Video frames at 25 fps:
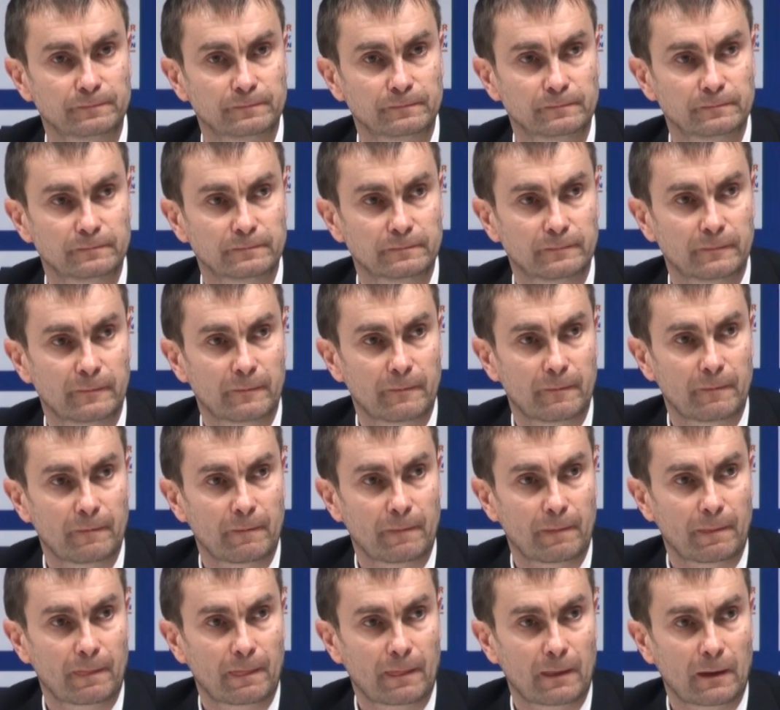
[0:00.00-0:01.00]

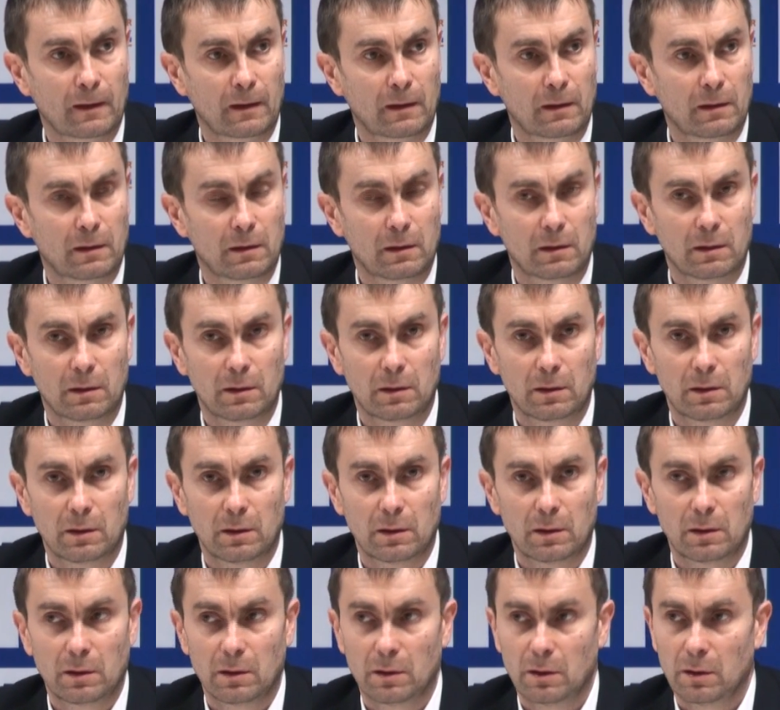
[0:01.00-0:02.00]
Nobody speaks.